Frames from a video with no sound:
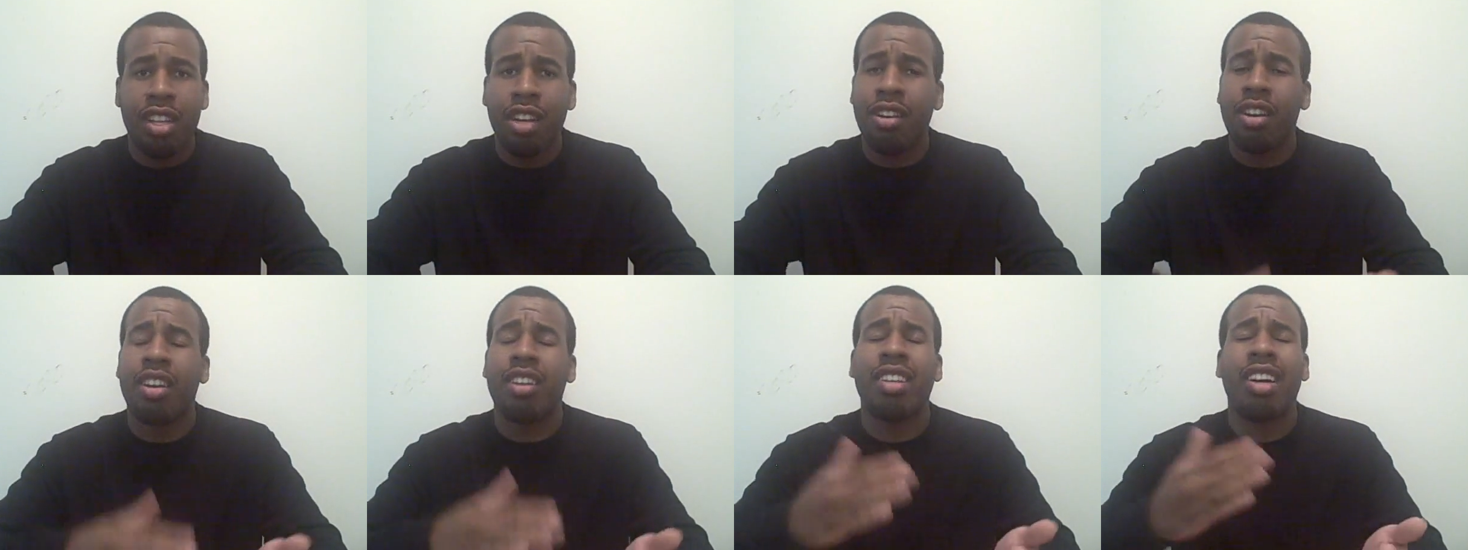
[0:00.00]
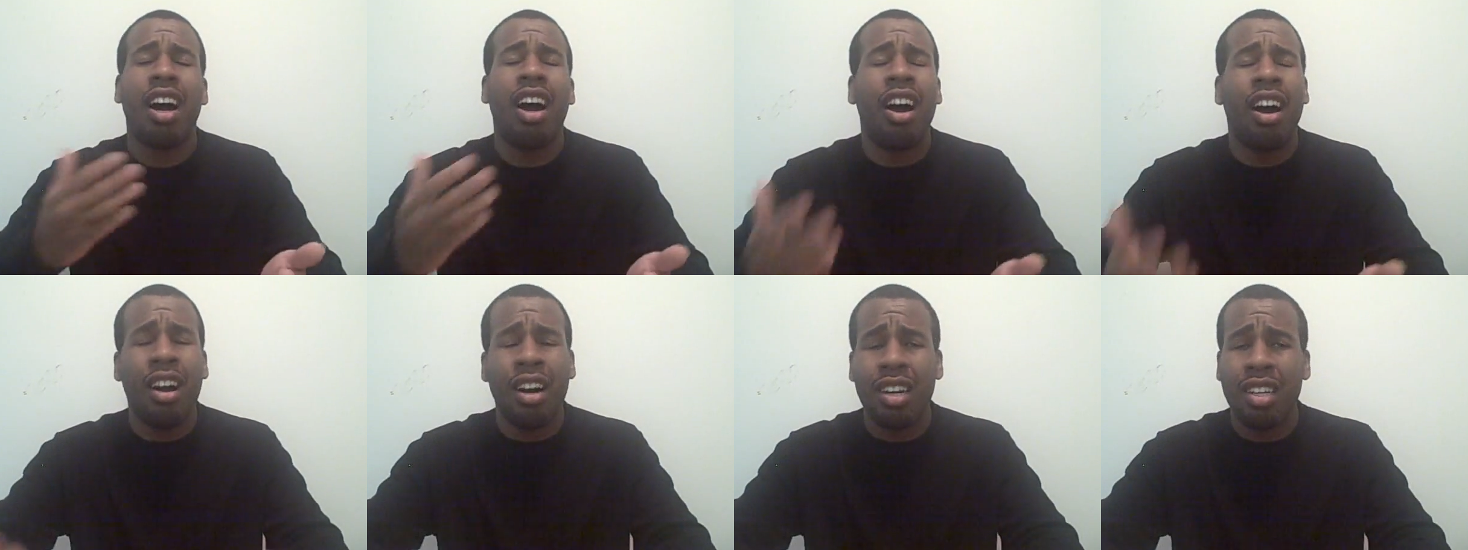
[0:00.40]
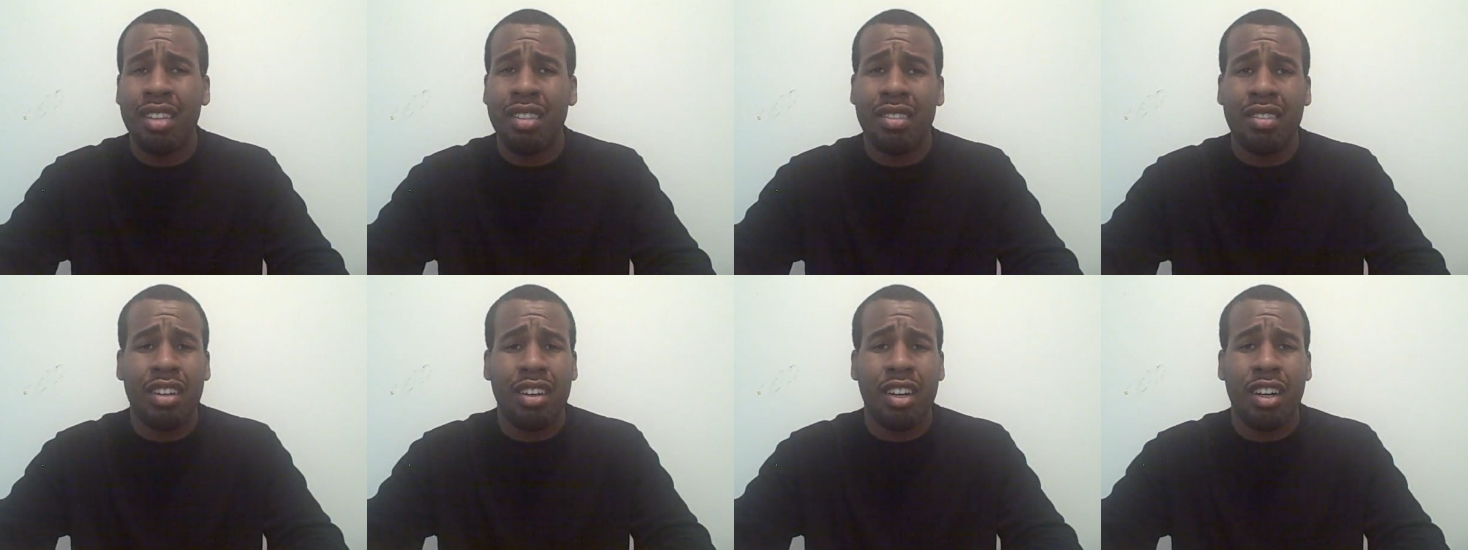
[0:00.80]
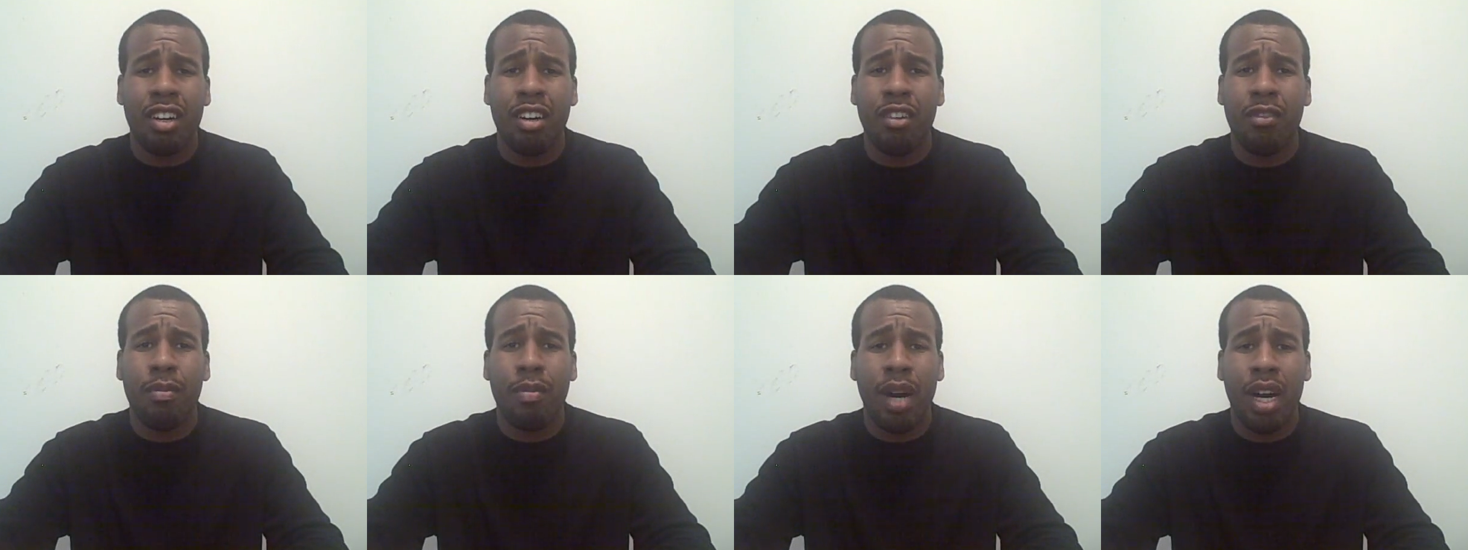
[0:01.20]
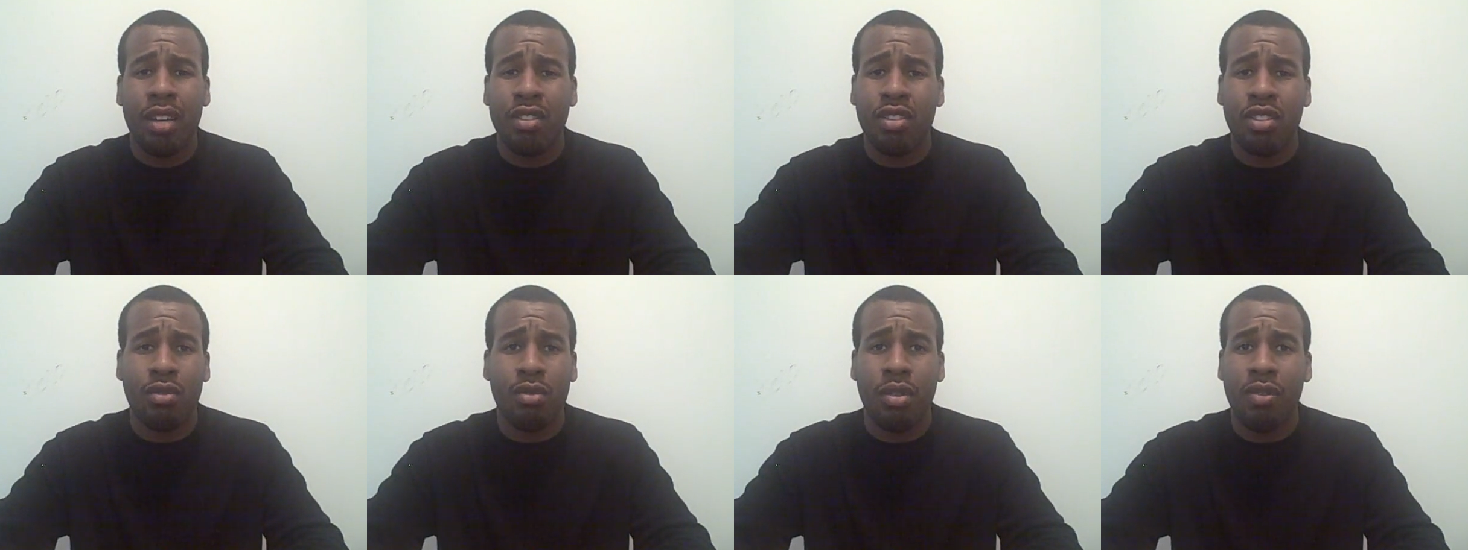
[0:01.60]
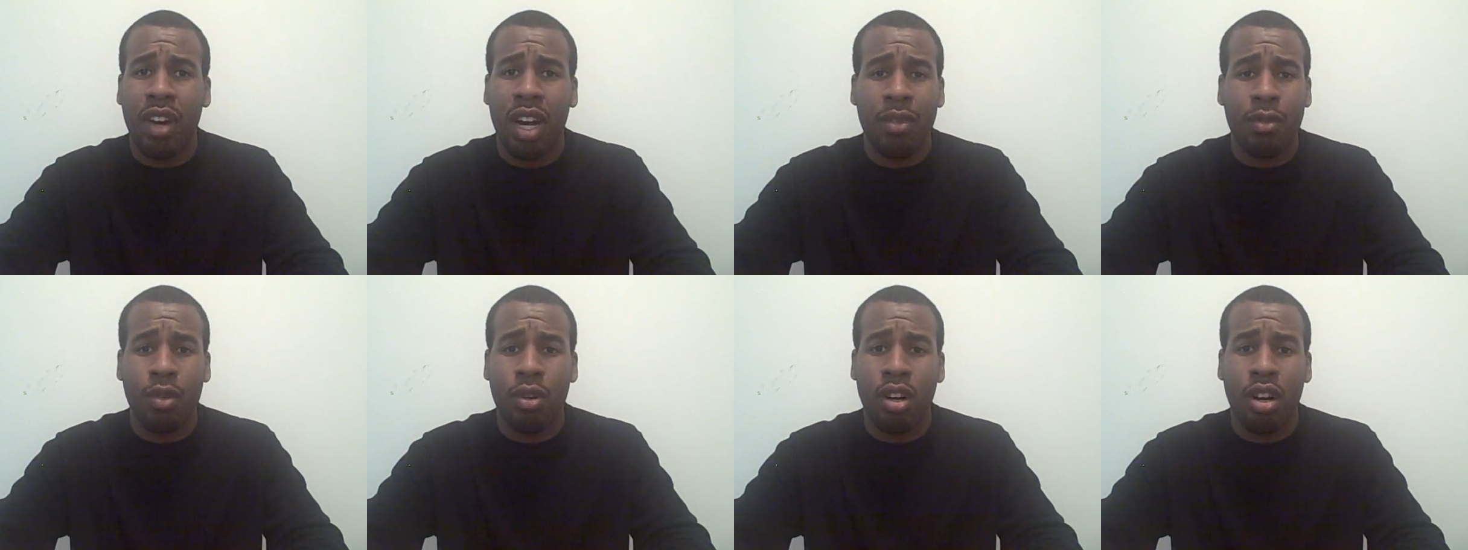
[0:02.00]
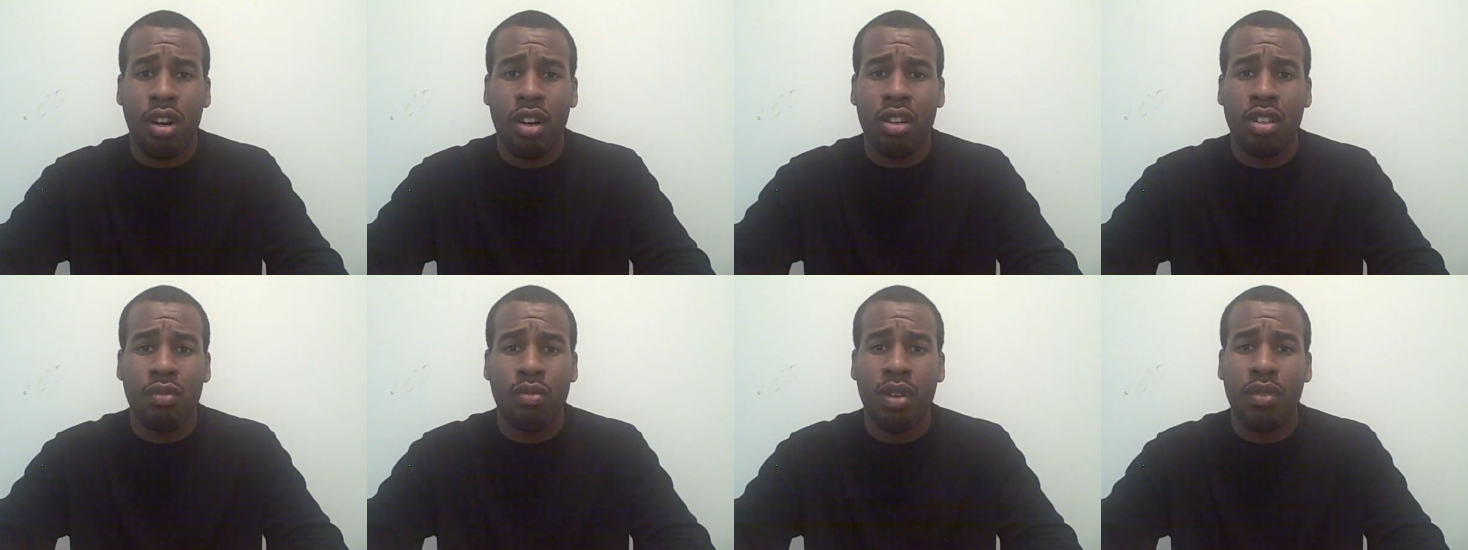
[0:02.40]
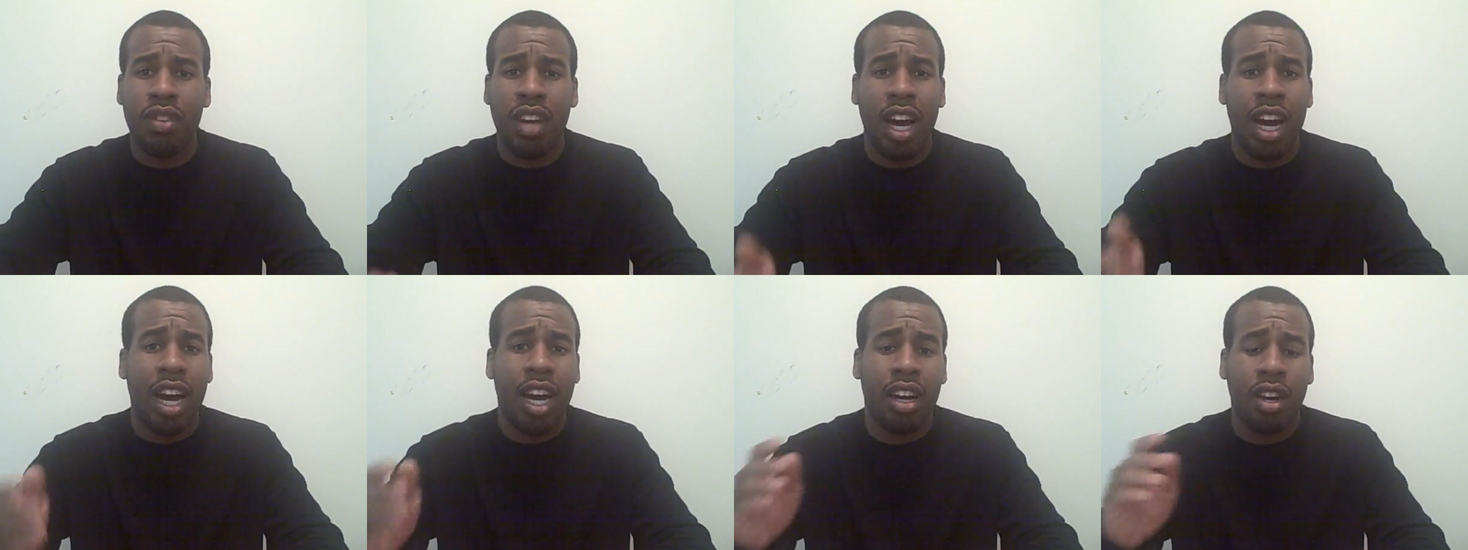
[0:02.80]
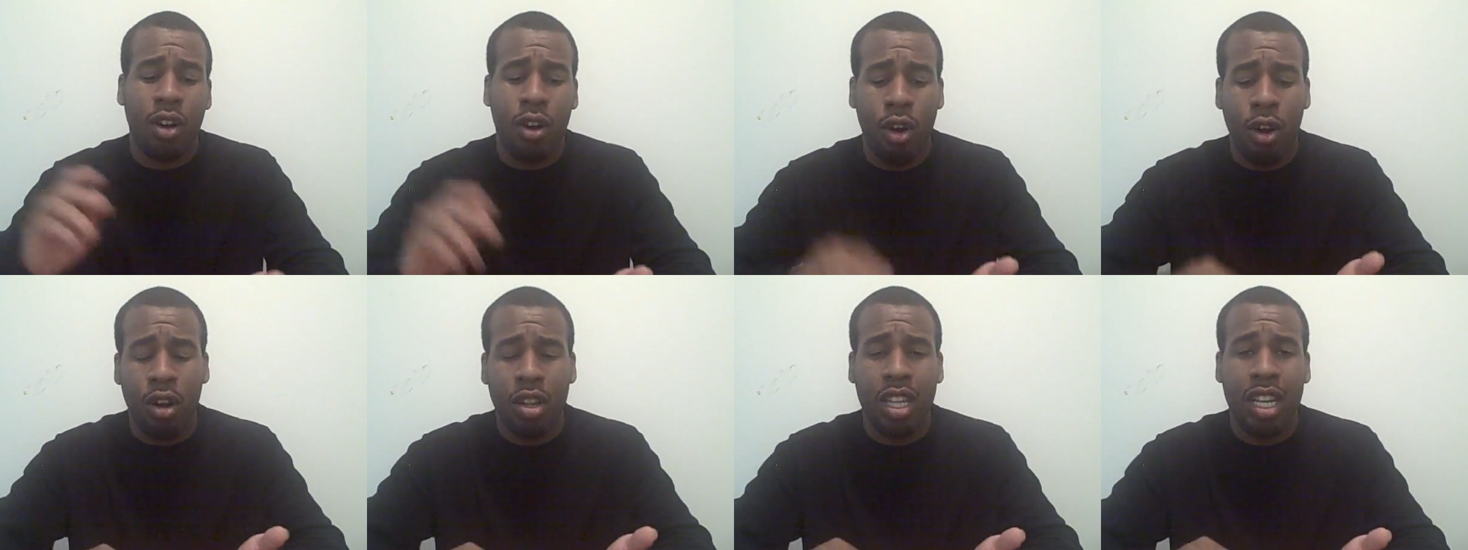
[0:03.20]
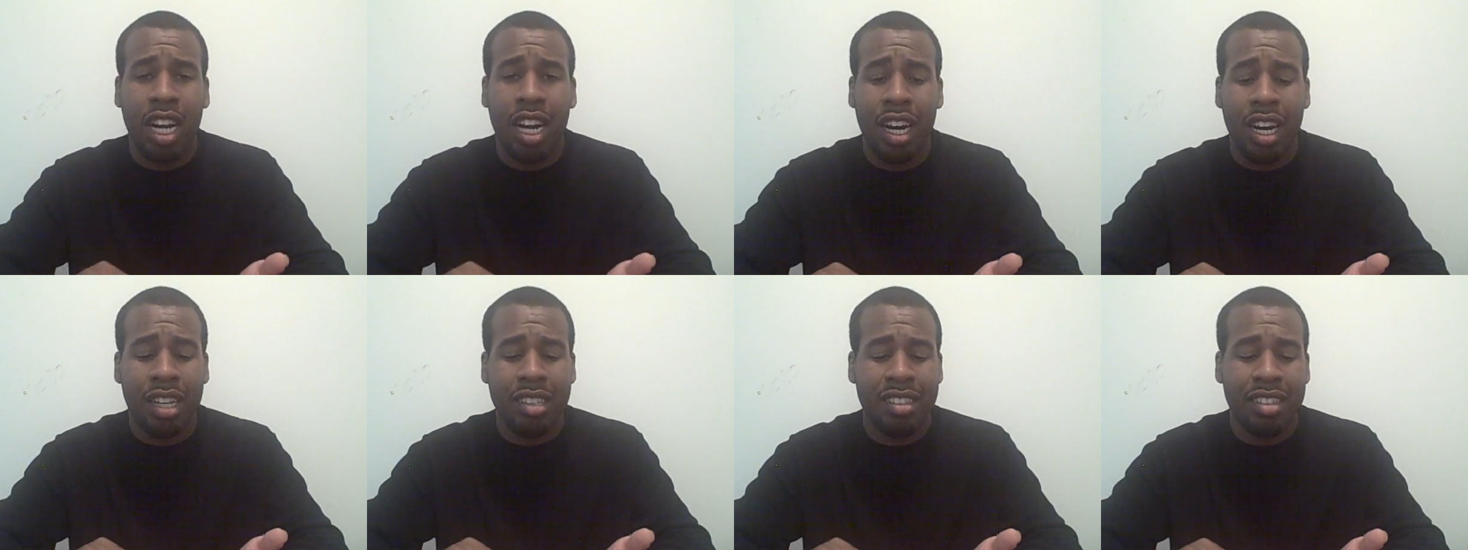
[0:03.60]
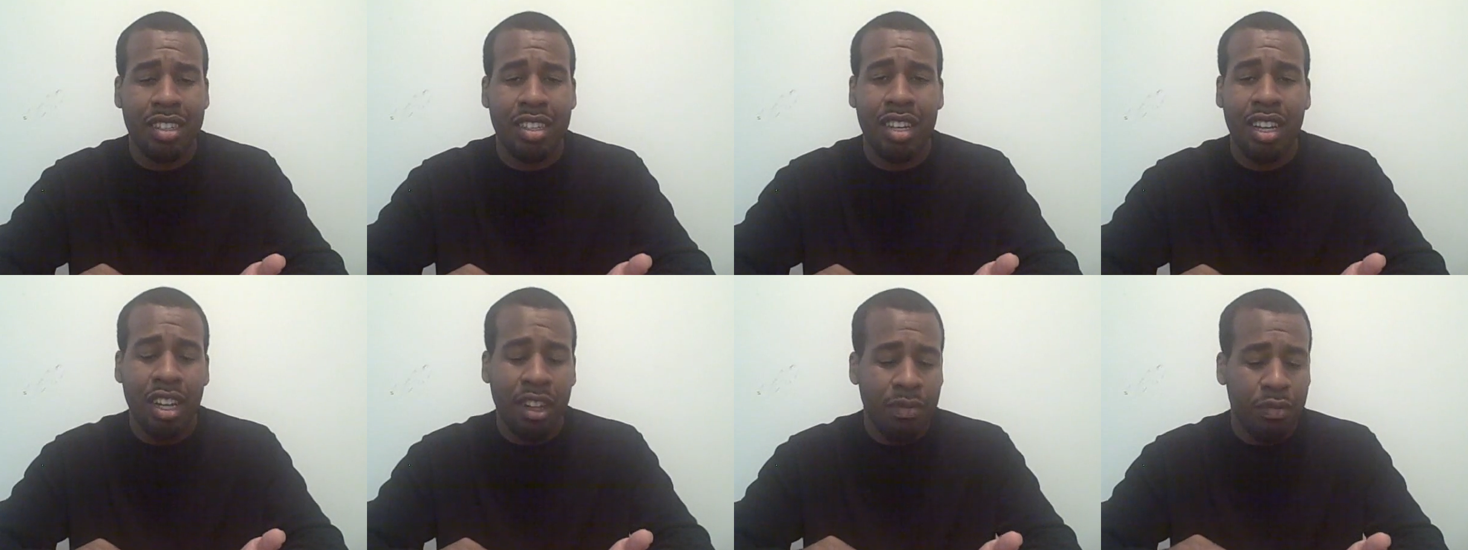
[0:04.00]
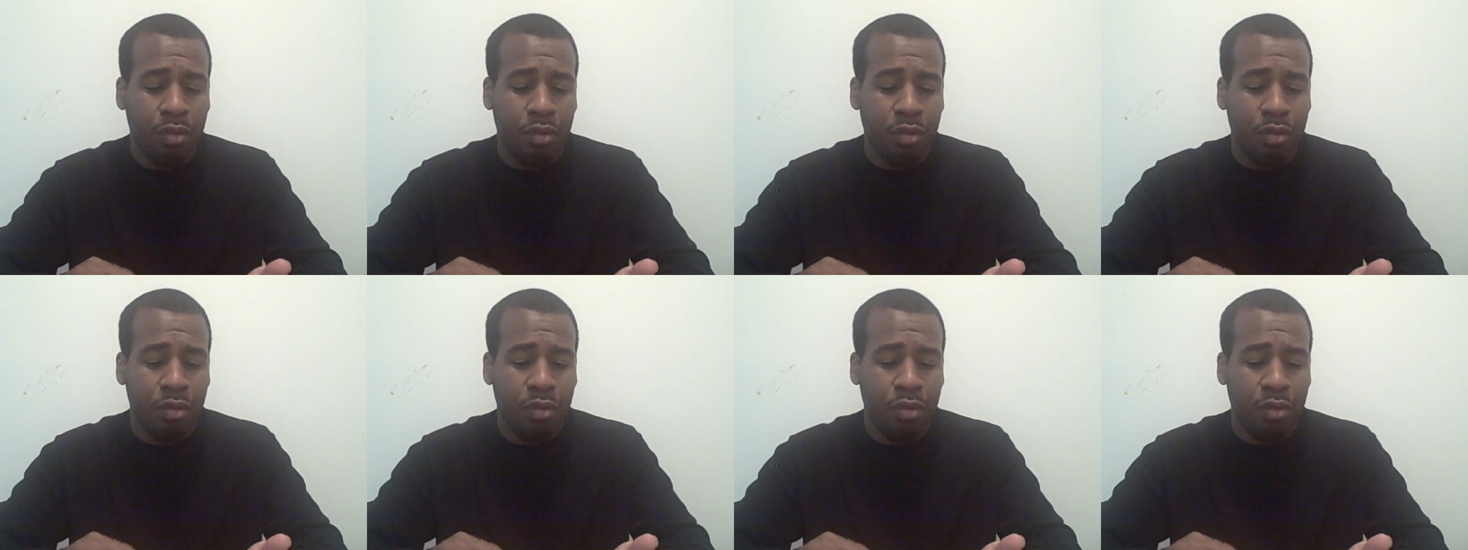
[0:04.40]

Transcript: There are tons of monster revival cards. We've got Call of the Haunted.